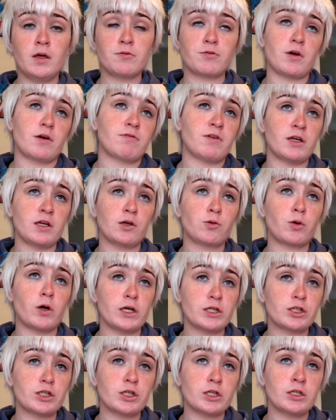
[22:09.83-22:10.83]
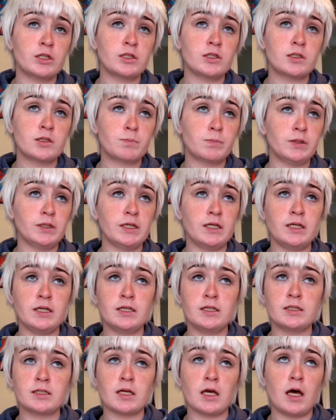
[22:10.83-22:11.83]
If you have any questions,
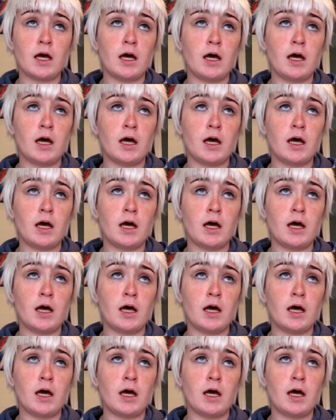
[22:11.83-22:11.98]
please